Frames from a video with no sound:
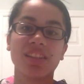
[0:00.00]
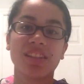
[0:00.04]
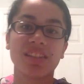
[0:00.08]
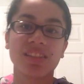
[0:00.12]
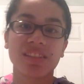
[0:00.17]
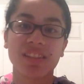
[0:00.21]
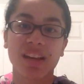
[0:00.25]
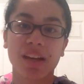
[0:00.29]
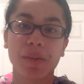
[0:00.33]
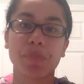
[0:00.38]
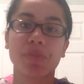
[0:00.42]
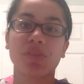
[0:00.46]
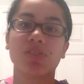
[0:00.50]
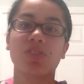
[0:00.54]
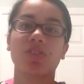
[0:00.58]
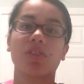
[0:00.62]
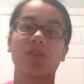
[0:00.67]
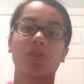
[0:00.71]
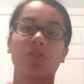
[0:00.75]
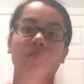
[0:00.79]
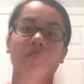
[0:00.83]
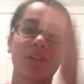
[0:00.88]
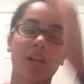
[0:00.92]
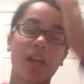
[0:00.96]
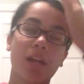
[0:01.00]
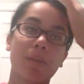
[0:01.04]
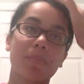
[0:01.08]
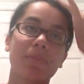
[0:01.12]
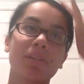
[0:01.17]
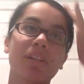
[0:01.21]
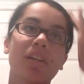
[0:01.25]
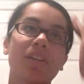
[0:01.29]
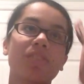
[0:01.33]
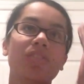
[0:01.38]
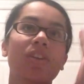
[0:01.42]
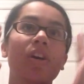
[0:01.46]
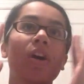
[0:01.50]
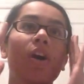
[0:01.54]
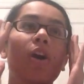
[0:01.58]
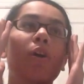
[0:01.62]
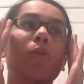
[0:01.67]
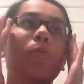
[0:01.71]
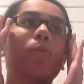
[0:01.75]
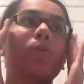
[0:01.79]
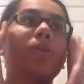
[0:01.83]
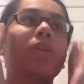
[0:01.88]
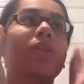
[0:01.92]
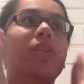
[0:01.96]
this episode, okay? Because
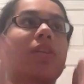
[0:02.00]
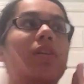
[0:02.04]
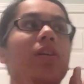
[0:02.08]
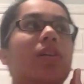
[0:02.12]
with